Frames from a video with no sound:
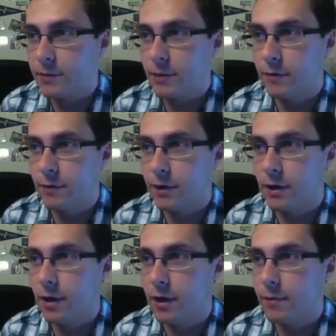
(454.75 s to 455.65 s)
whatever you want to
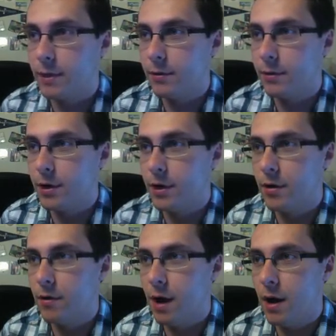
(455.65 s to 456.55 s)
call them. There were
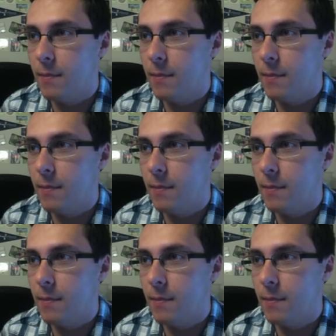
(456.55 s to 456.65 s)
no.